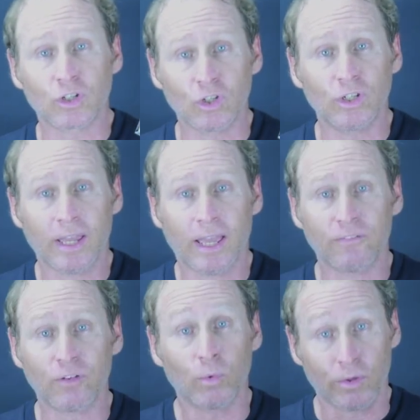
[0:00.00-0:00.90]
are good to
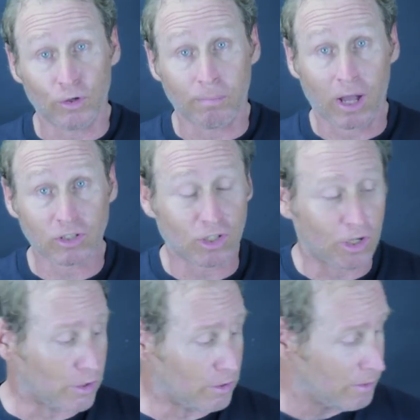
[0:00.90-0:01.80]
have with your box
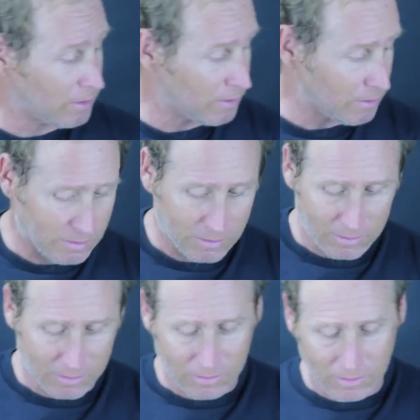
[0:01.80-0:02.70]
cutter.
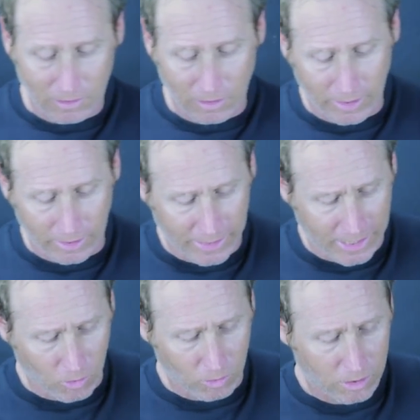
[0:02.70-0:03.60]
All right,
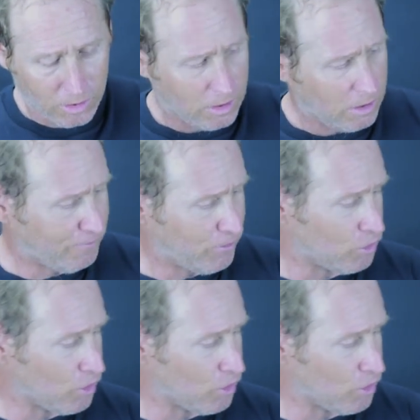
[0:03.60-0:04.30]
now, if you